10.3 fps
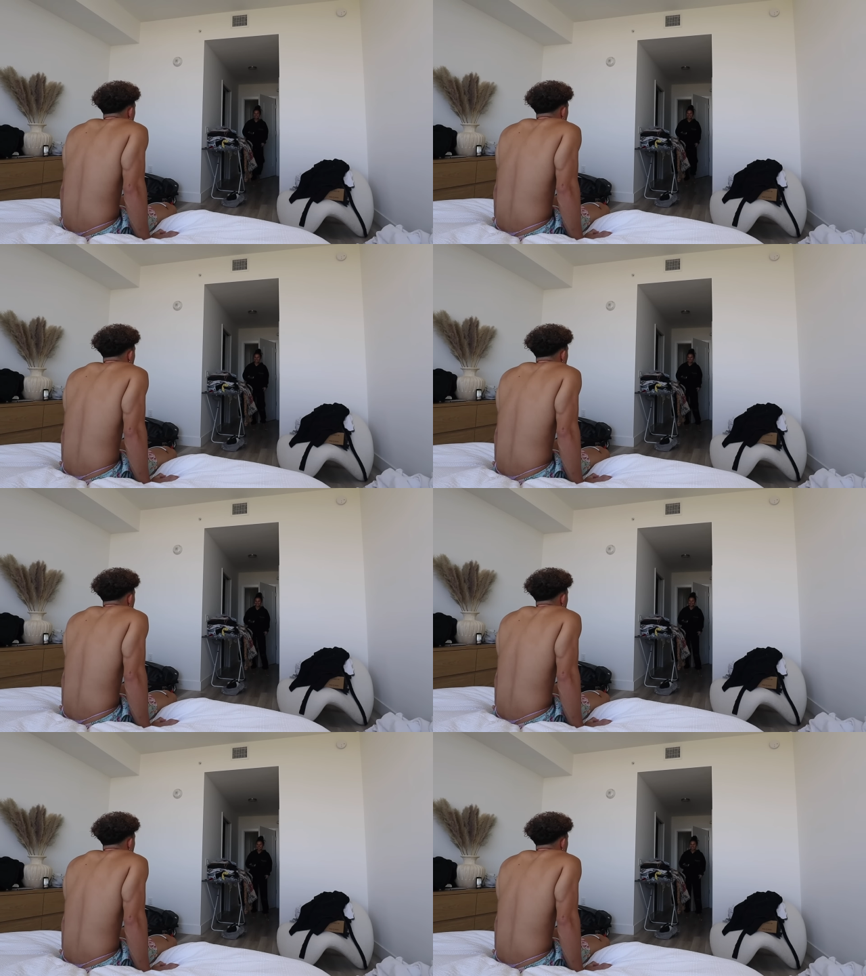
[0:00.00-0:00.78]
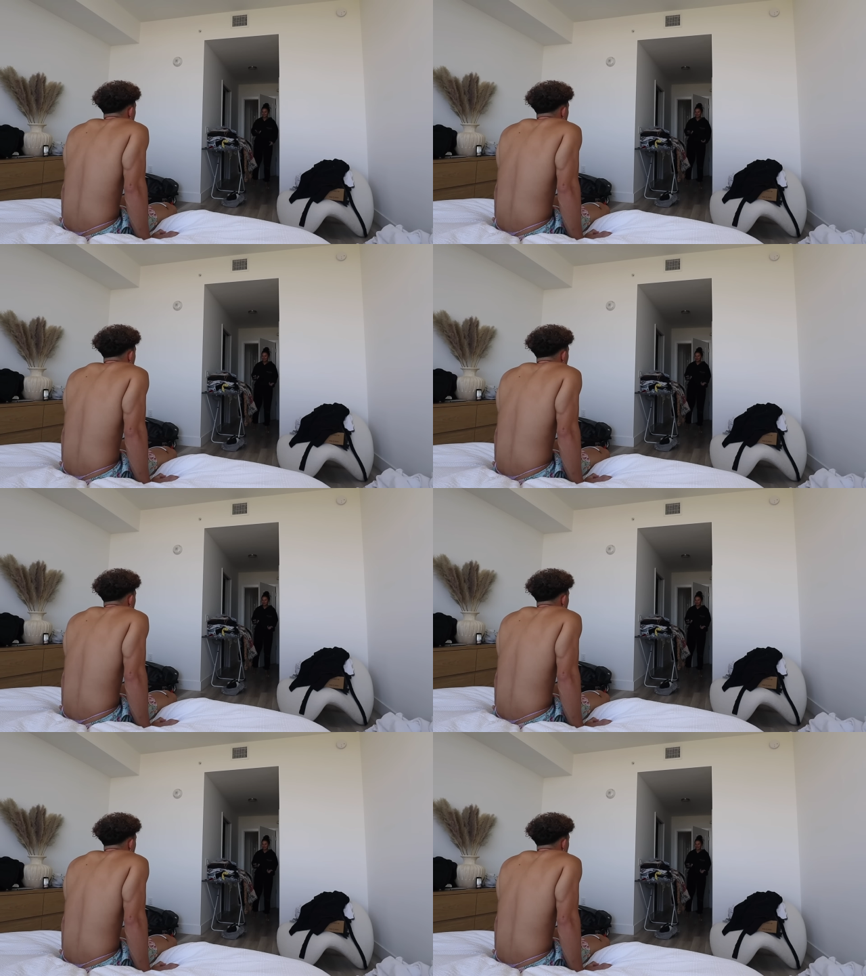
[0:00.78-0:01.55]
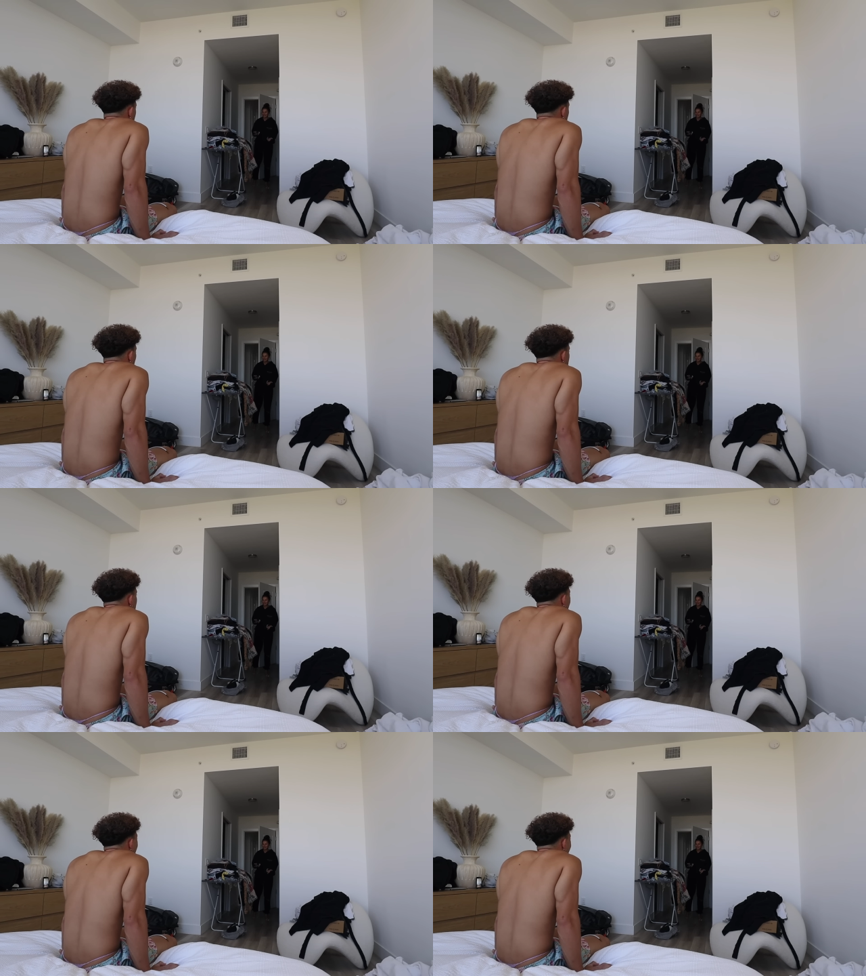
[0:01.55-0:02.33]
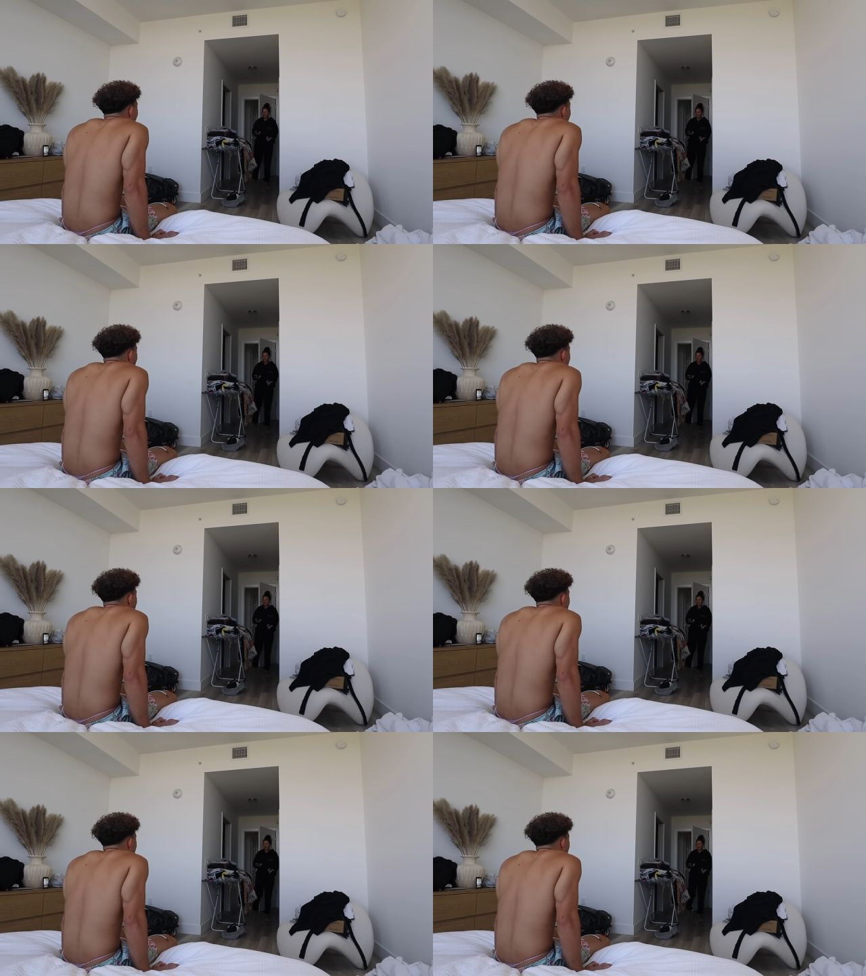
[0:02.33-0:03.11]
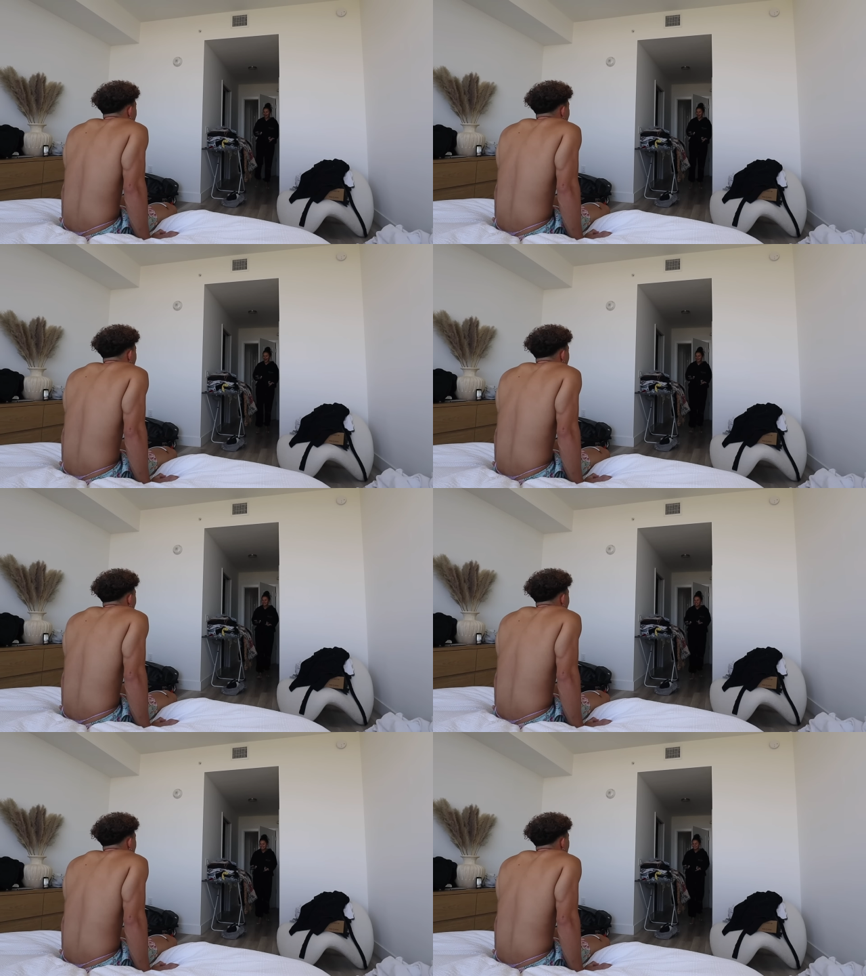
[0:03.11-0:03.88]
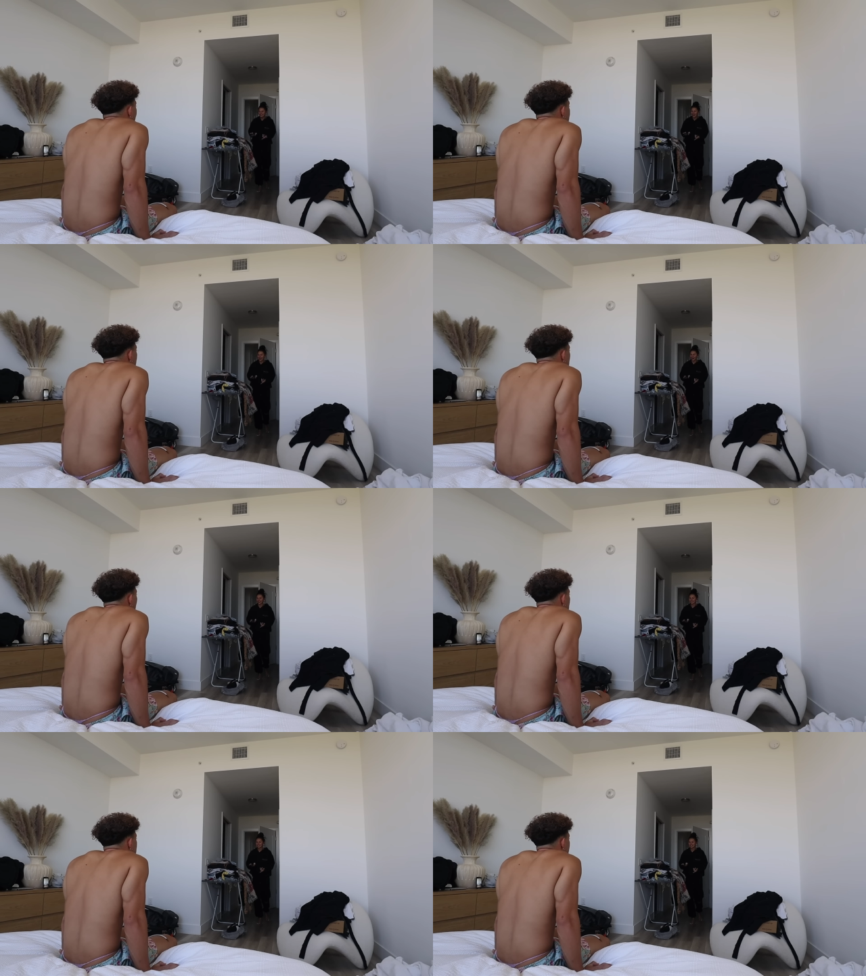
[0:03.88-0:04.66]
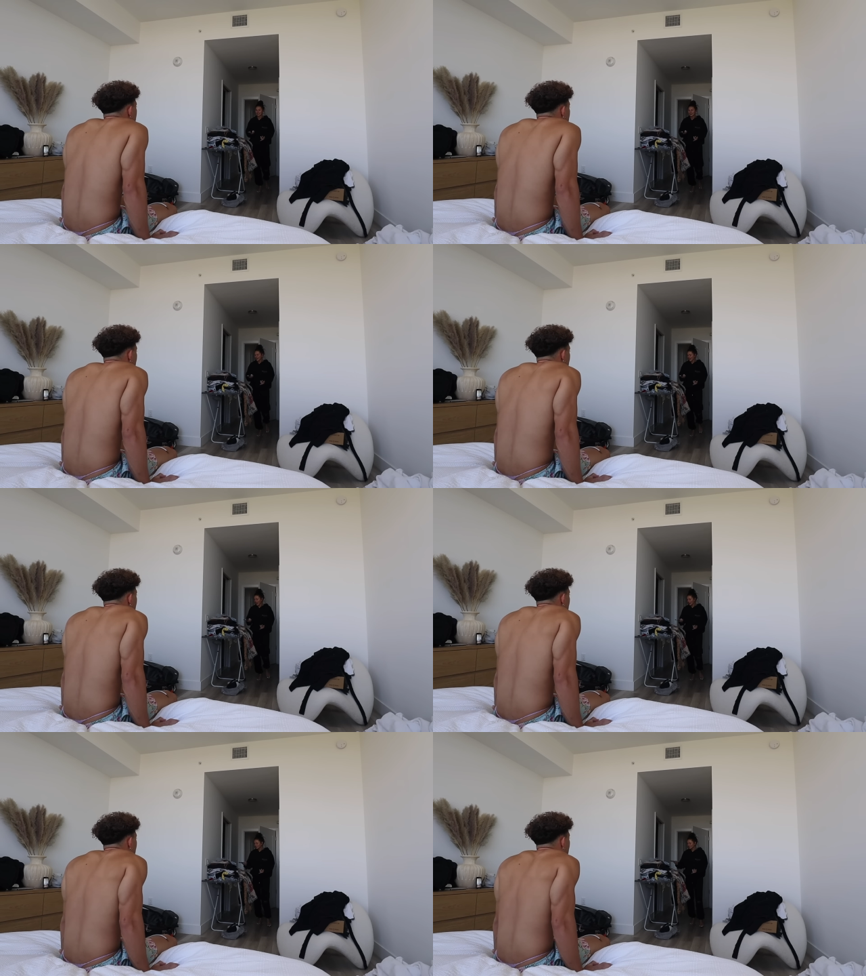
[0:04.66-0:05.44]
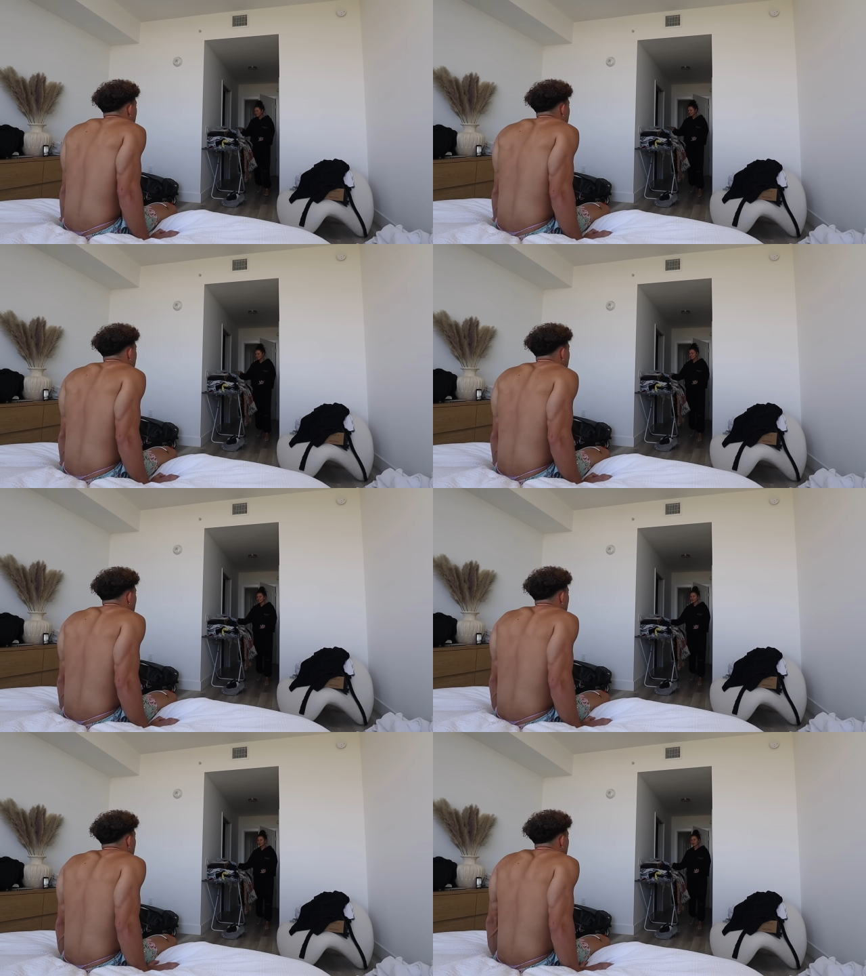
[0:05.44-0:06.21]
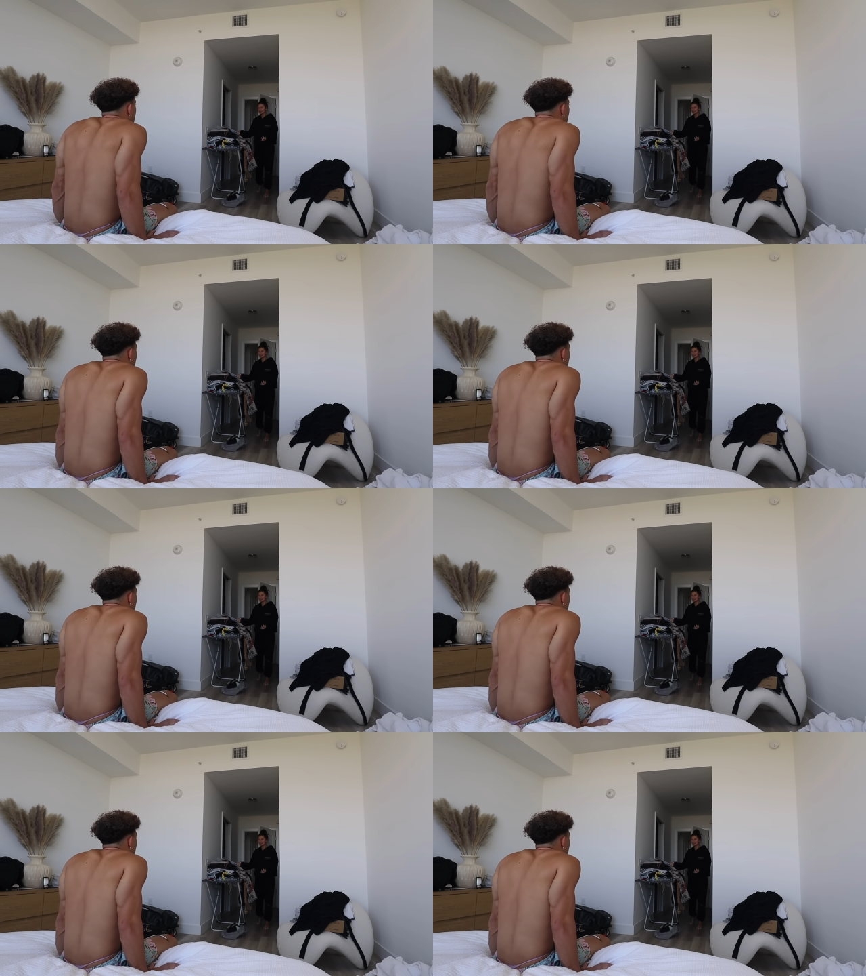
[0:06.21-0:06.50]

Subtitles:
Nobody's mouth can be seen.